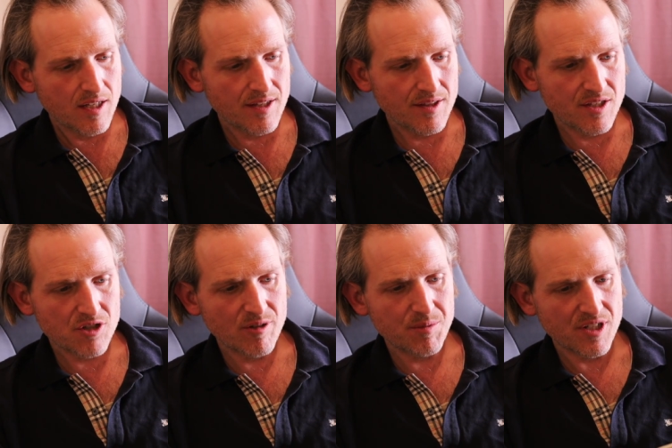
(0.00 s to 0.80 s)
The
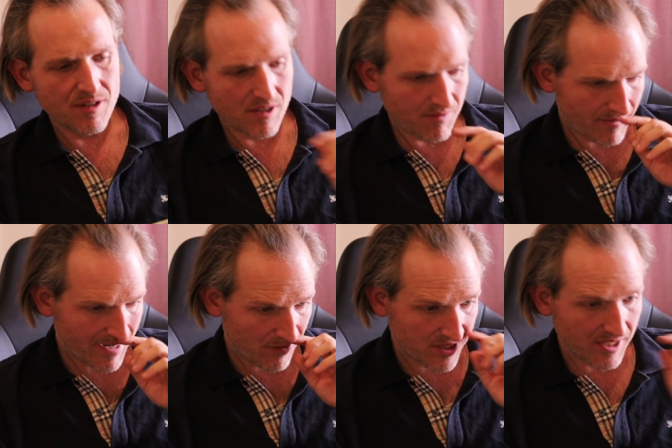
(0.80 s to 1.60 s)
description of the
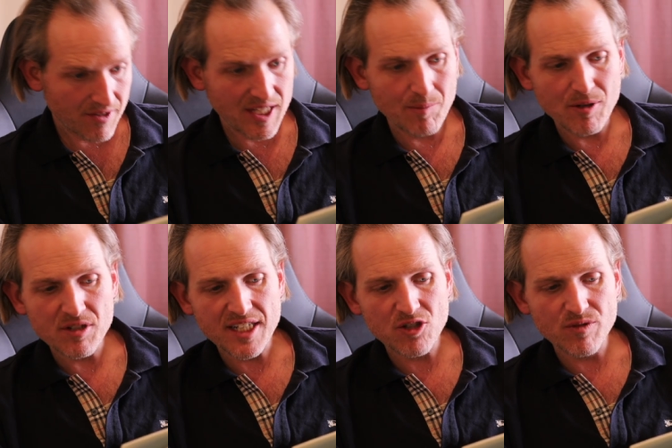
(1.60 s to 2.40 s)
arousing the
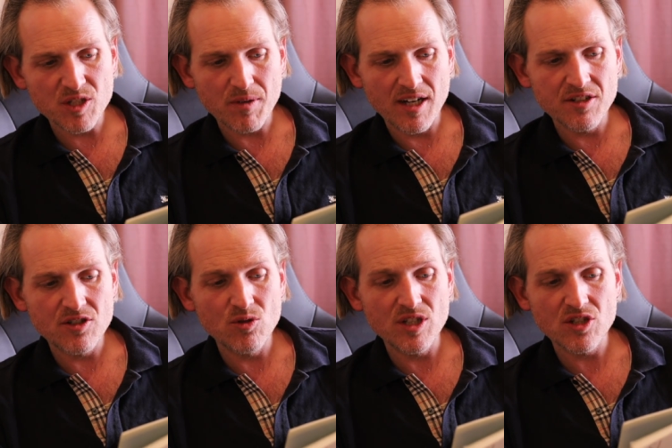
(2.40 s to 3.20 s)
ability to respond
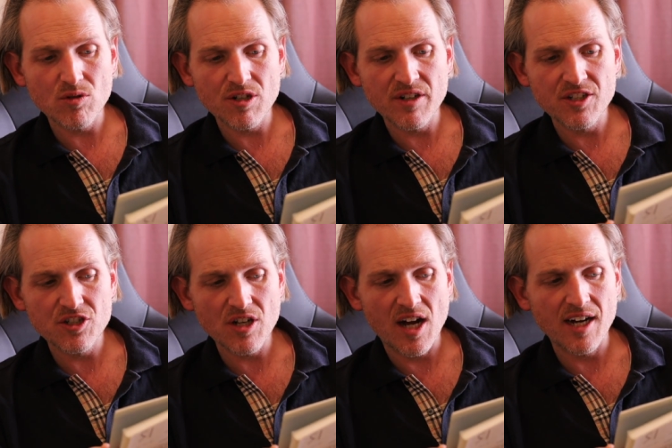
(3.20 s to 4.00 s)
to disorder and
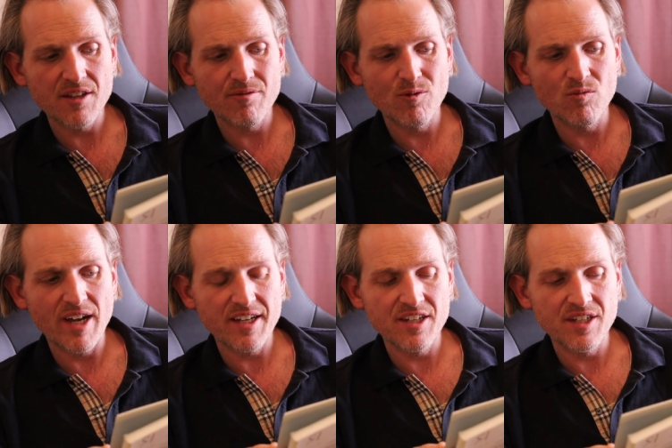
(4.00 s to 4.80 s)
shock through
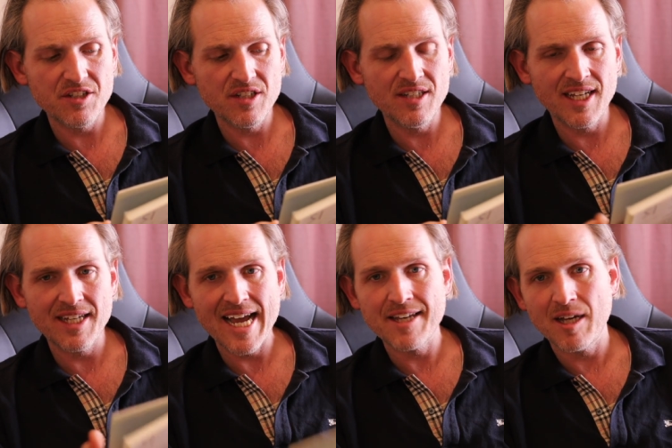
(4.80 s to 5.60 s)
recognition and
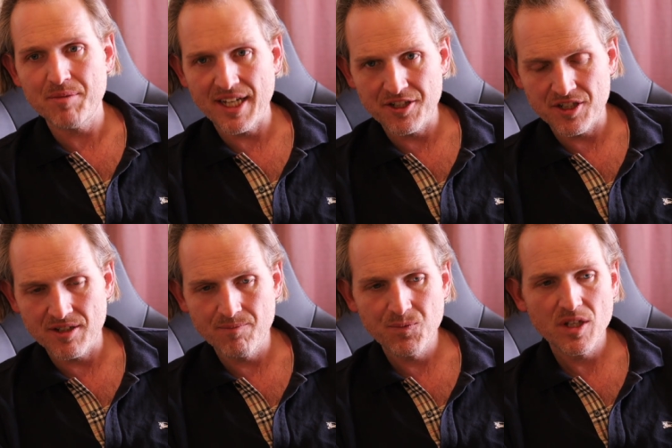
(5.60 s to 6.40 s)
adaptation.
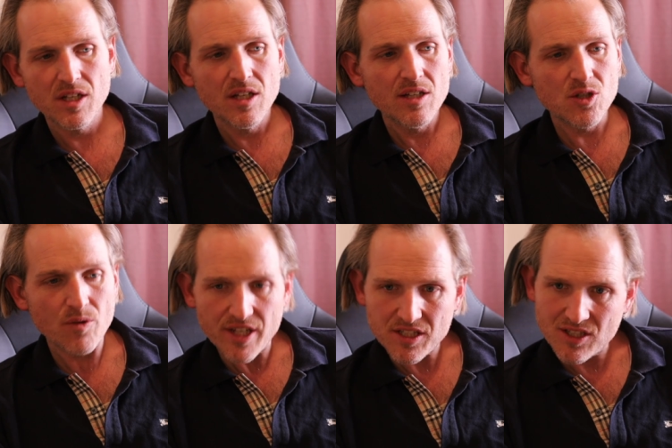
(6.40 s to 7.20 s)
So,
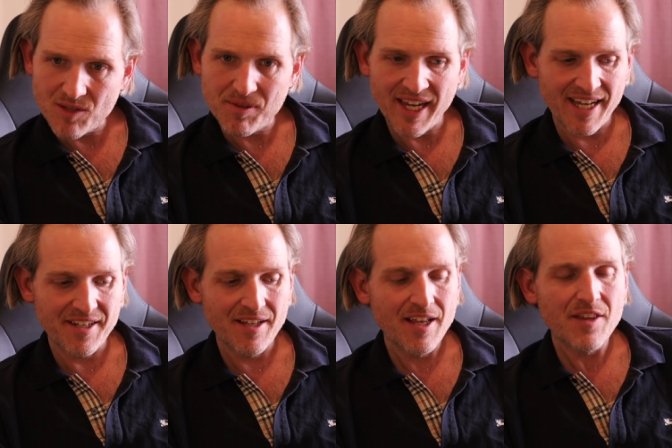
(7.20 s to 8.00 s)
this is the plan.
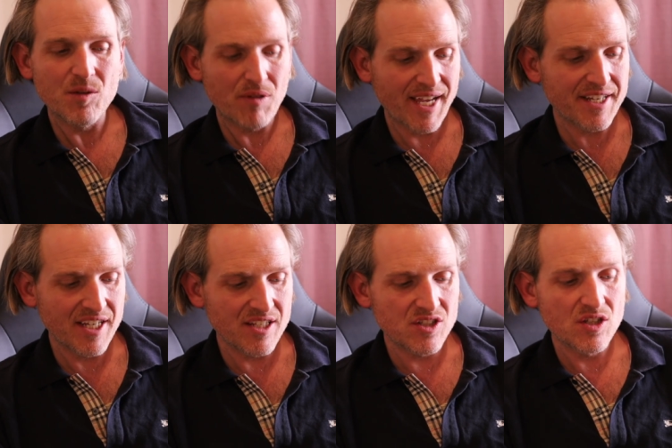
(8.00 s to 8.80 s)
The plan
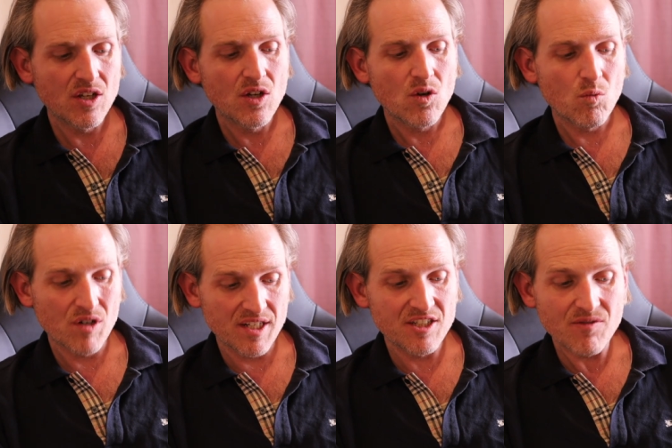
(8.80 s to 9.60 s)
is we're
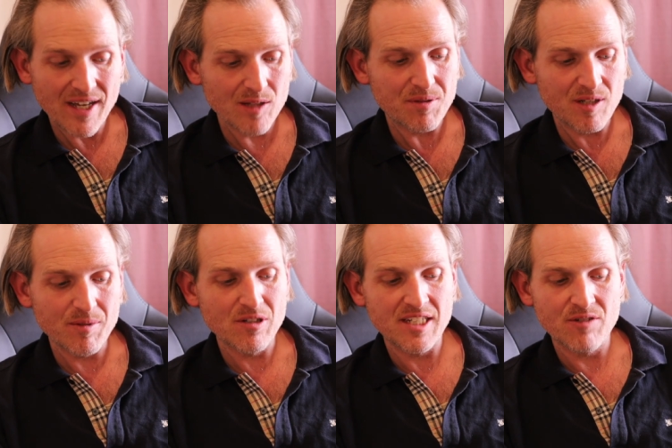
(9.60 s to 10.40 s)
going to develop the
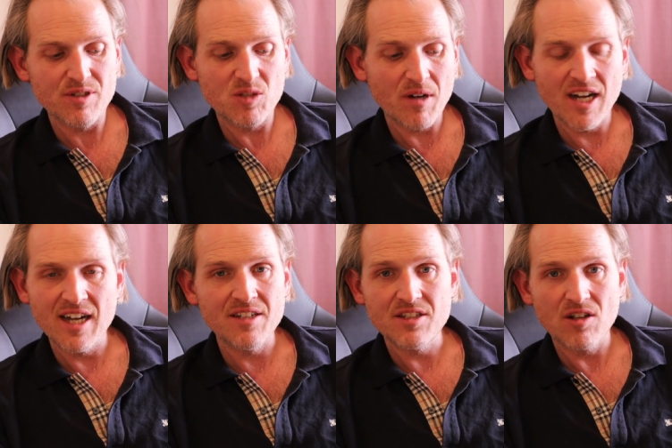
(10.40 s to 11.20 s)
ability to
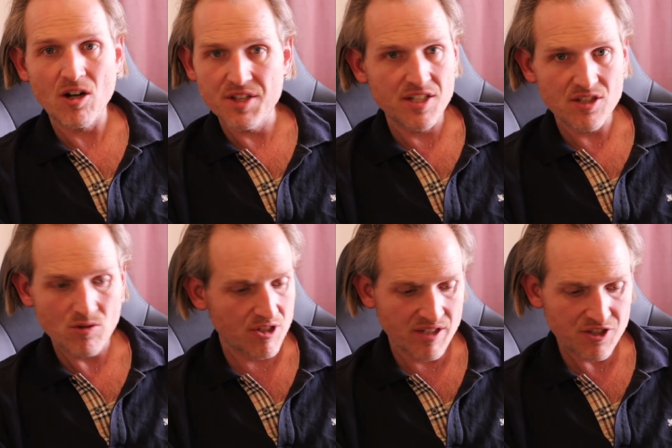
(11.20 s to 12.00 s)
respond to all the
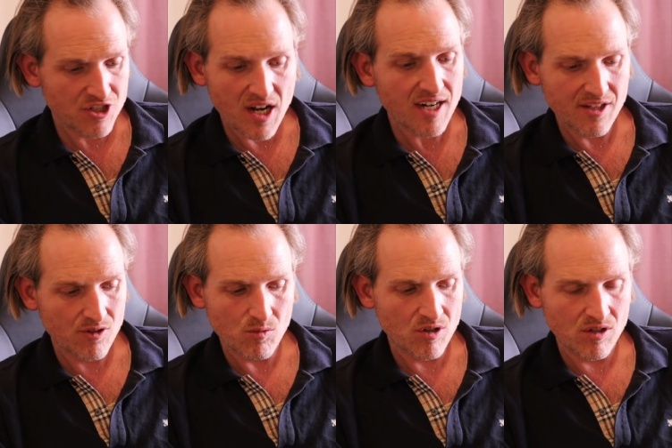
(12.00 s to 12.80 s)
disorder and shock in the
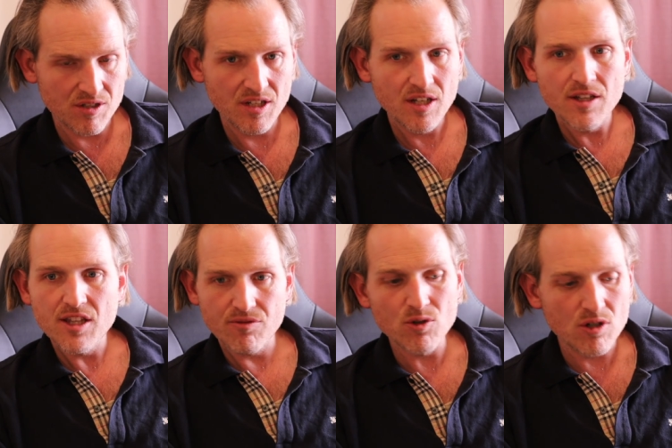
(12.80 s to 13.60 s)
world
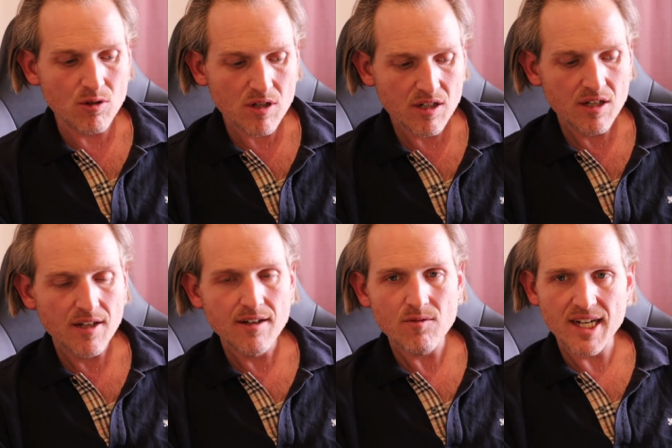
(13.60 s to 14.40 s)
through
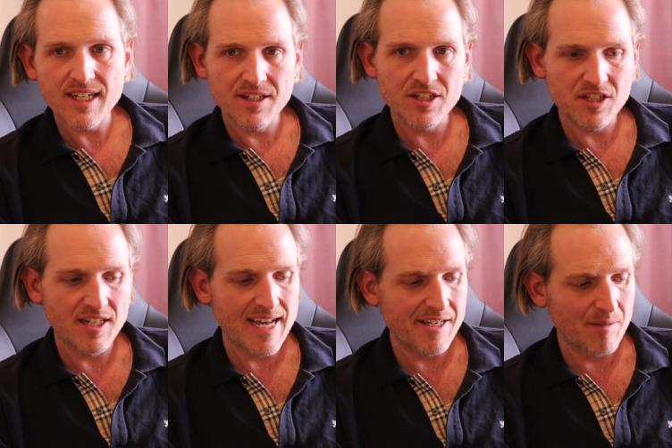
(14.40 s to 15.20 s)
recognition and
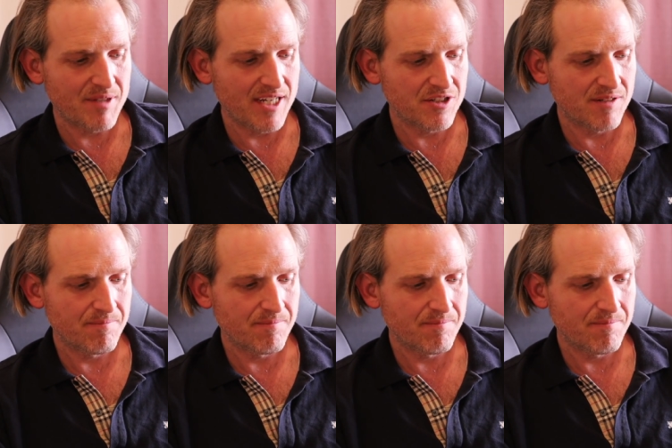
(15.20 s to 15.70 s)
adaptation.